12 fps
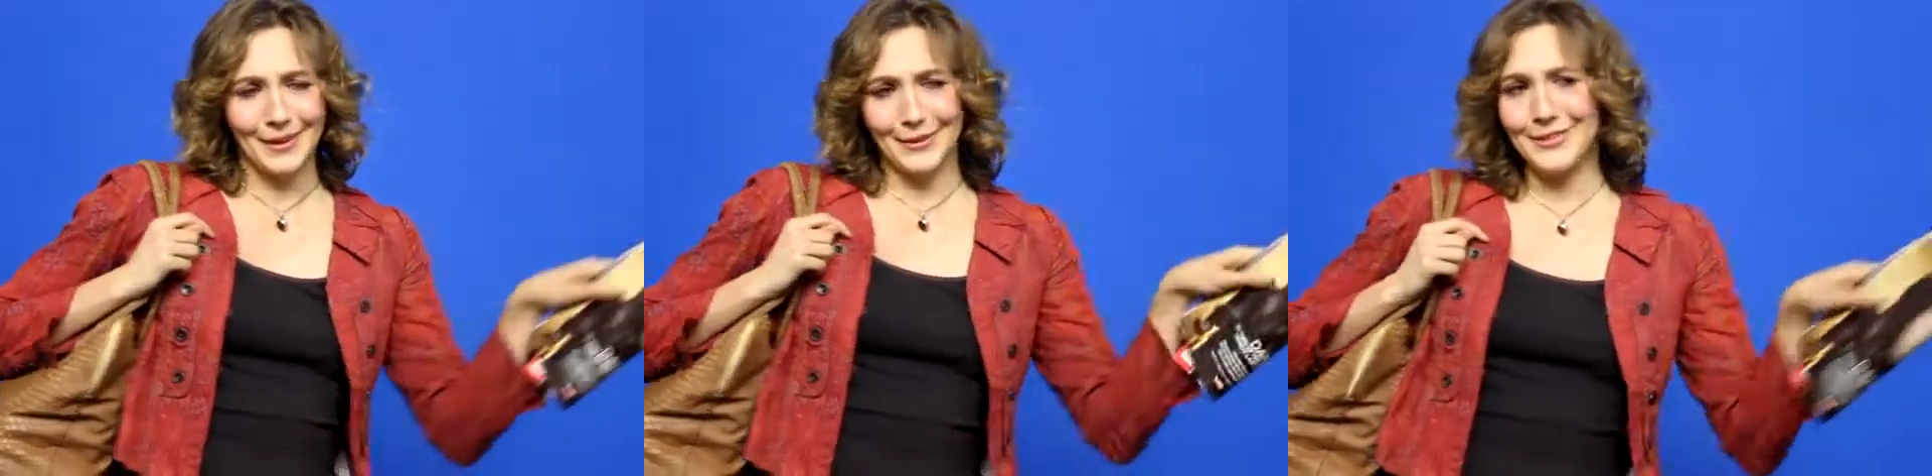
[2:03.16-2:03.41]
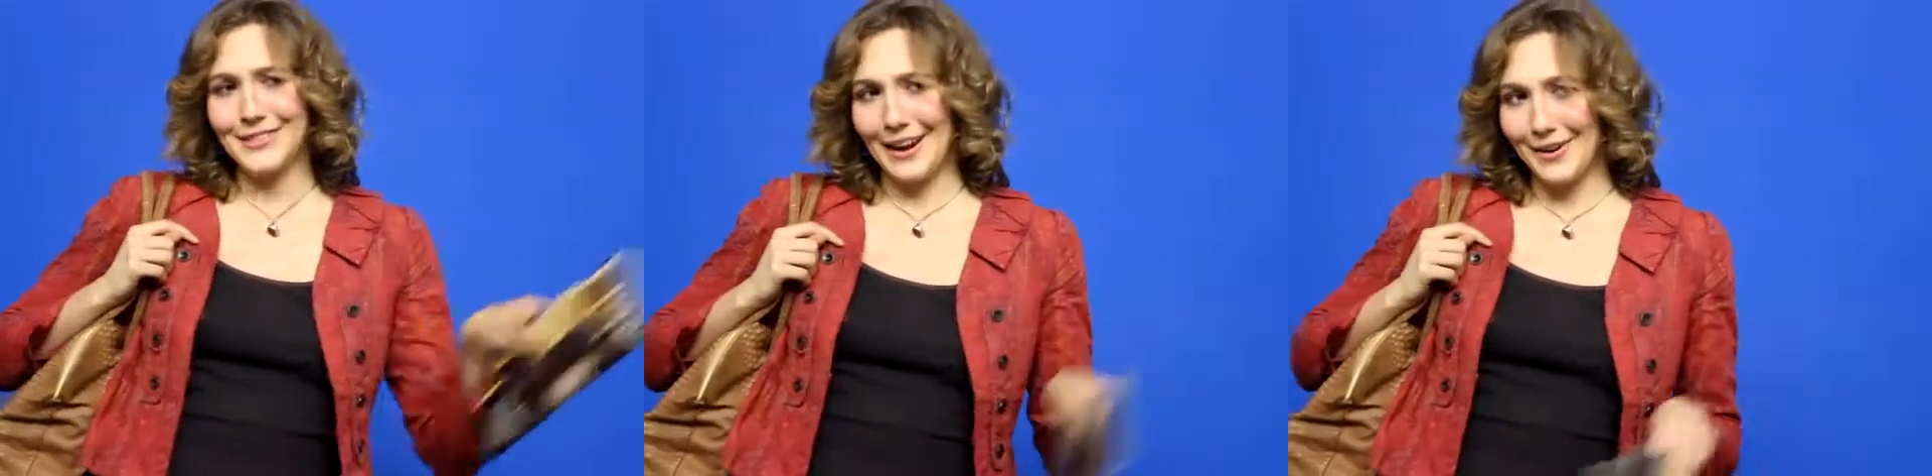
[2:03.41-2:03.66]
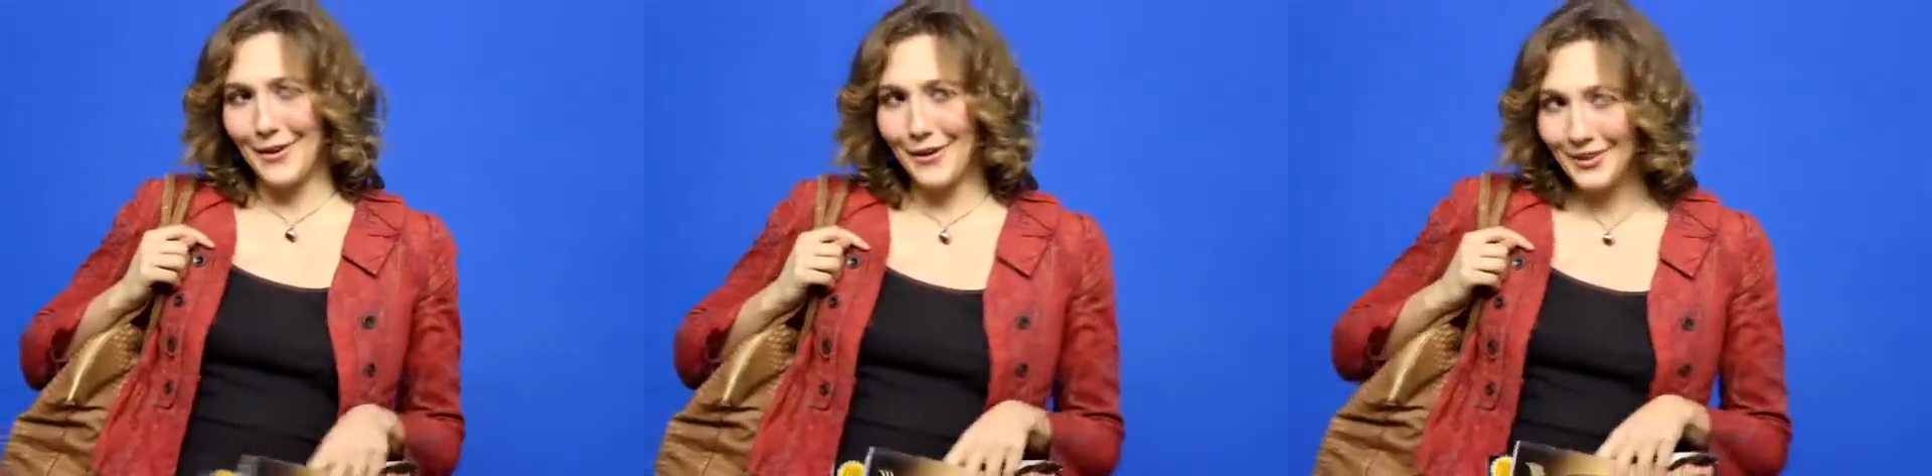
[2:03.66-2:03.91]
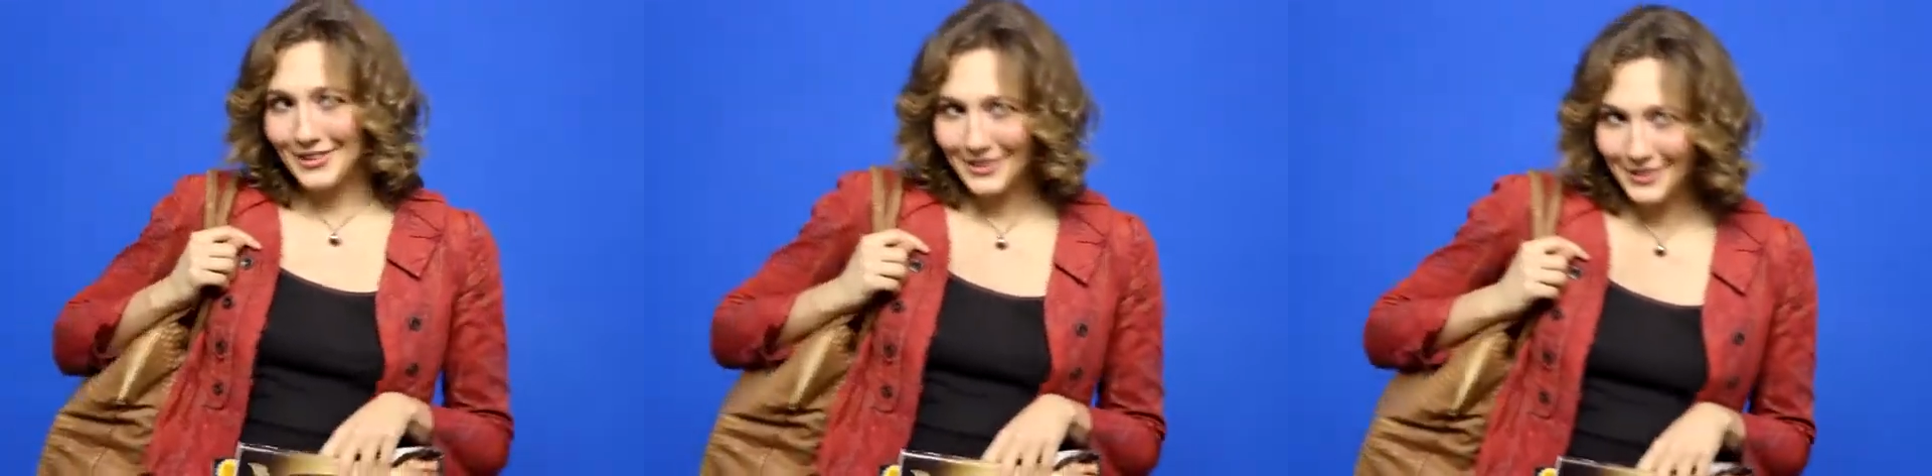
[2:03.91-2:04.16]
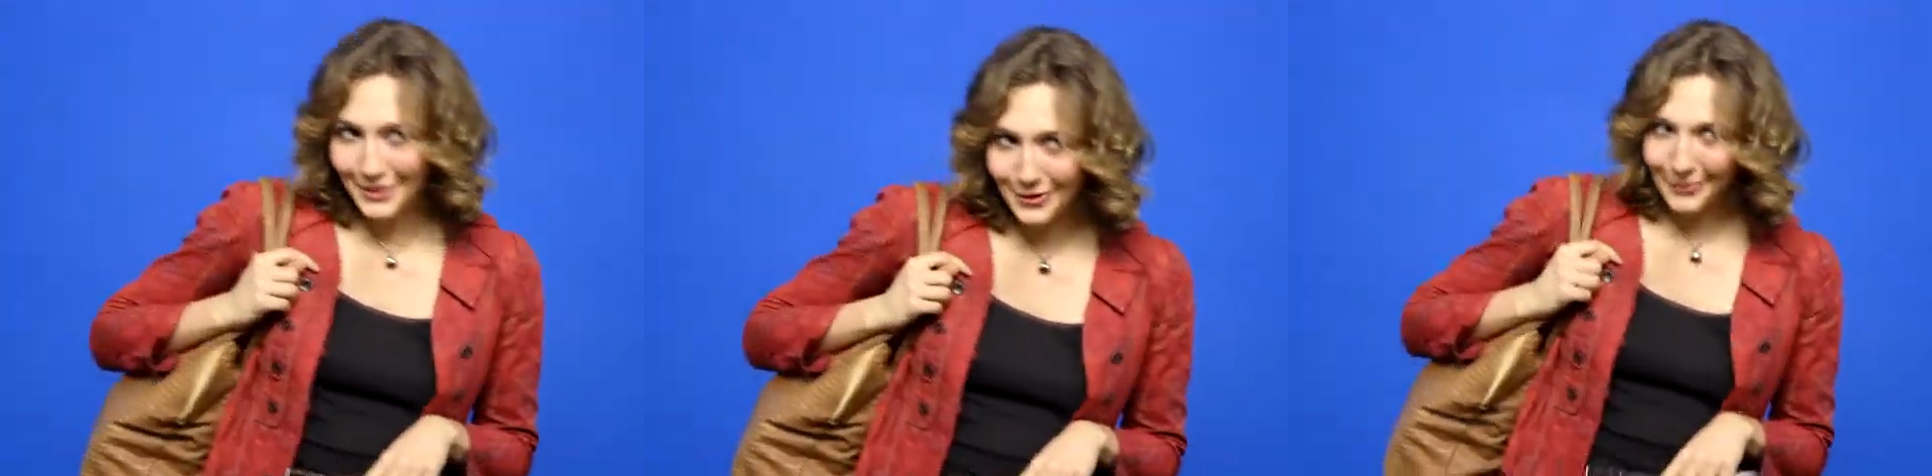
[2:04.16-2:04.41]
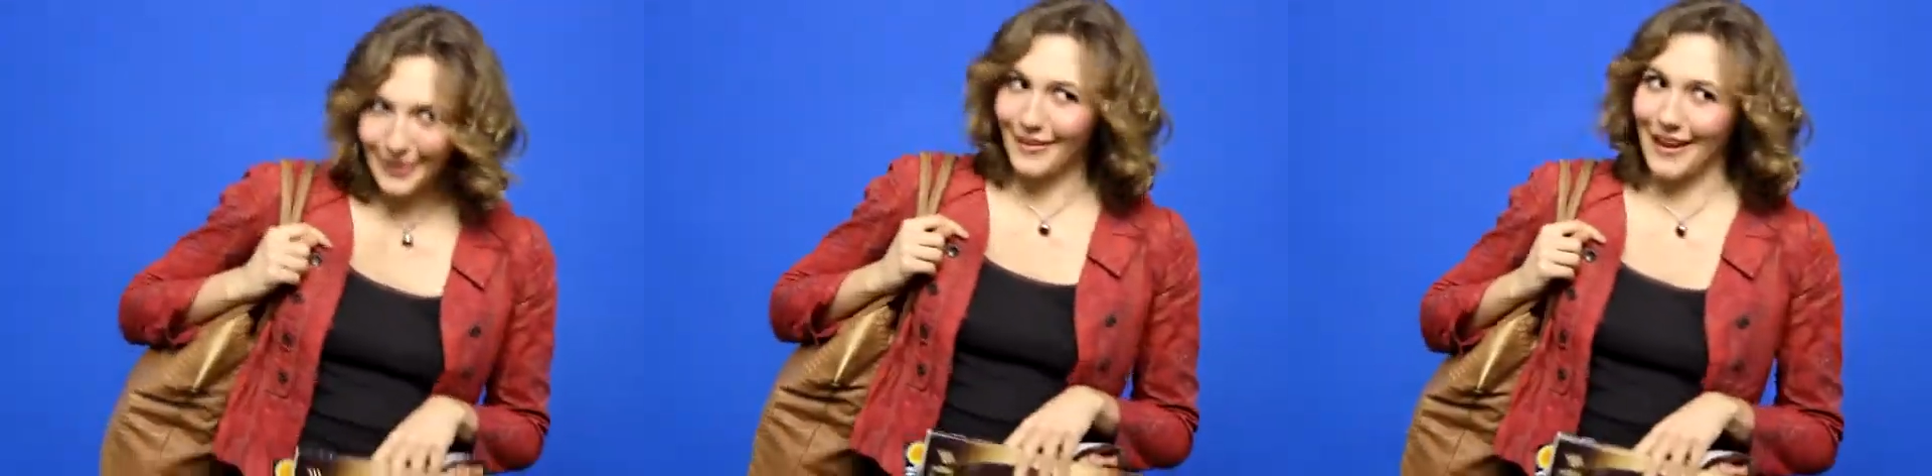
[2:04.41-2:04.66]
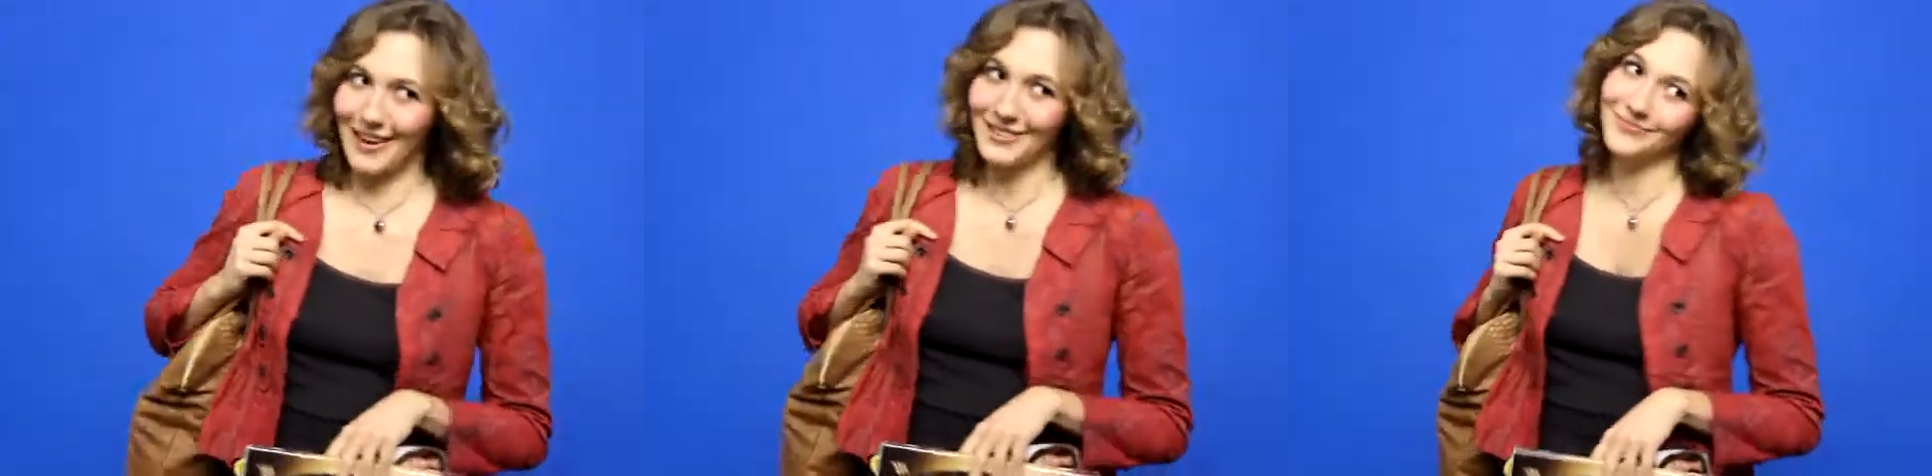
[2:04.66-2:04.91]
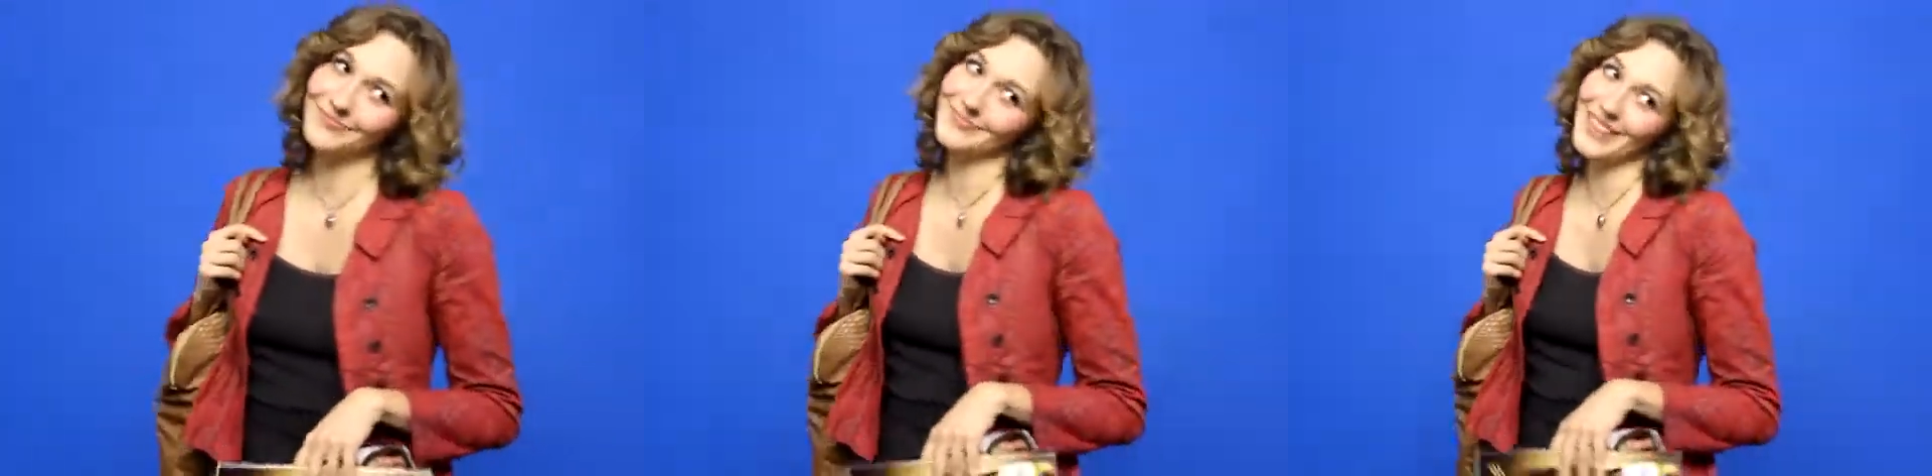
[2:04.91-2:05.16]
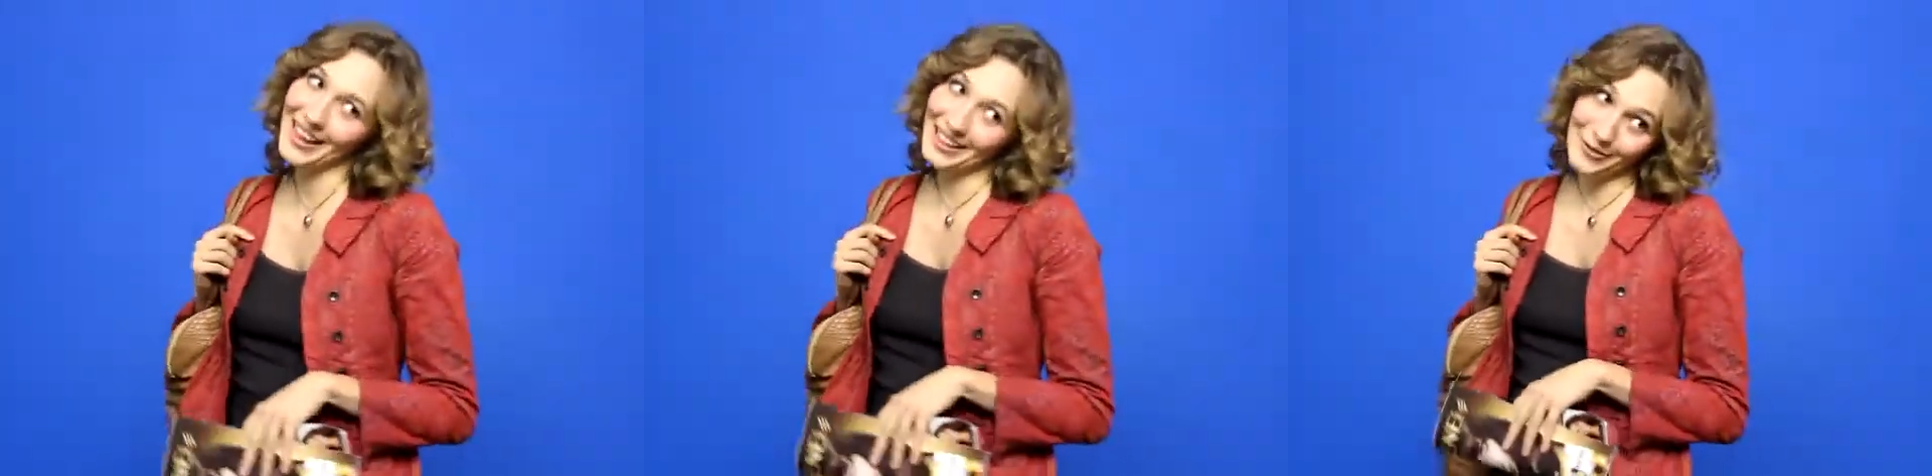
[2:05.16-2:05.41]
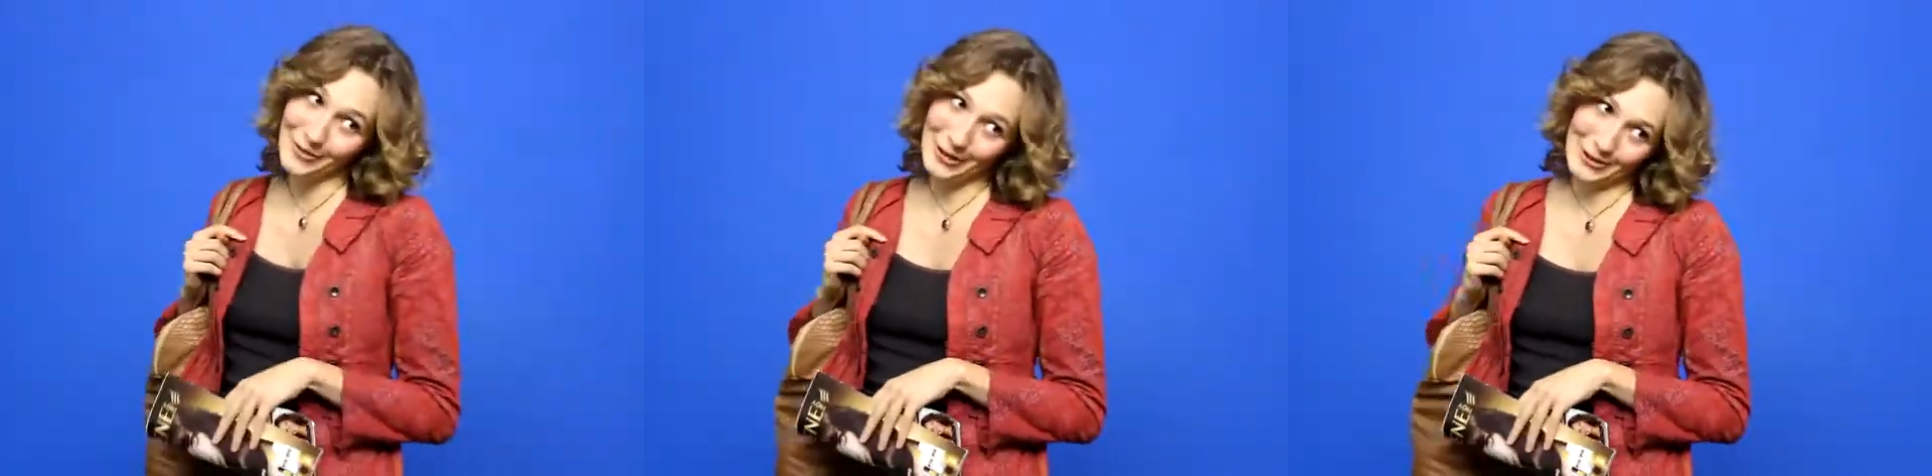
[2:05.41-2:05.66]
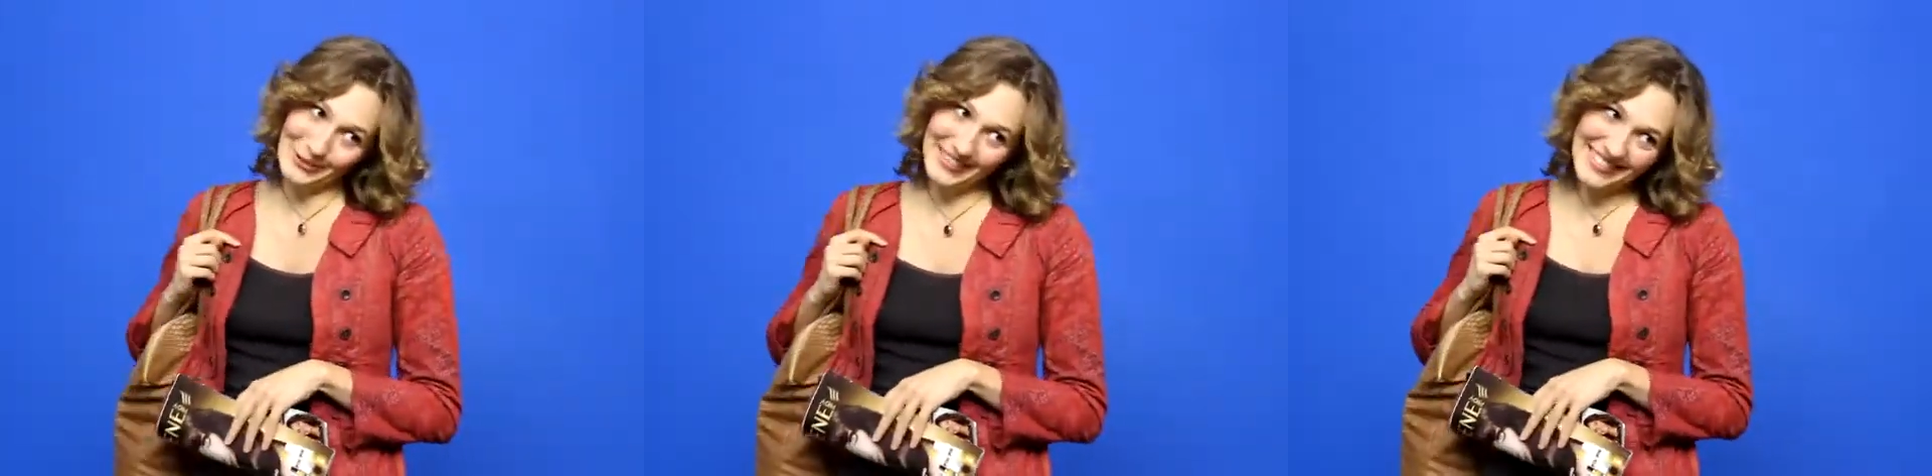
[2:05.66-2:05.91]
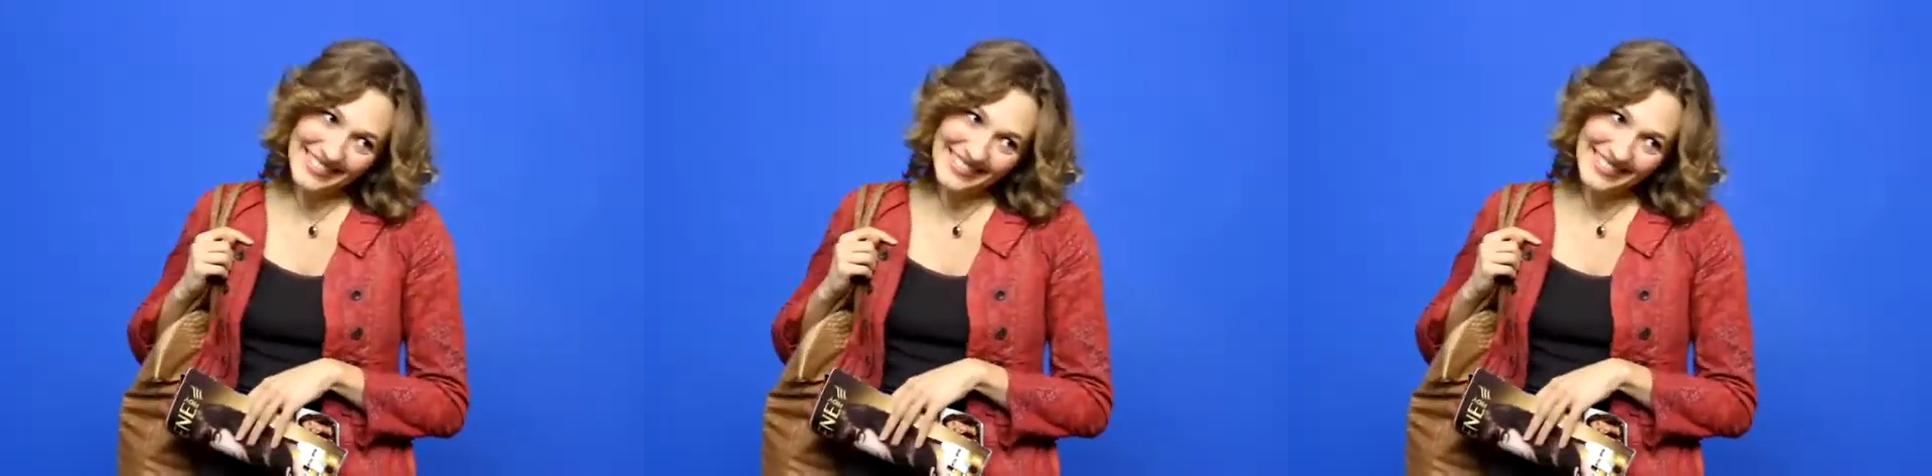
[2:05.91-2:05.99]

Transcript: there's $10 in the gorilla. I love you.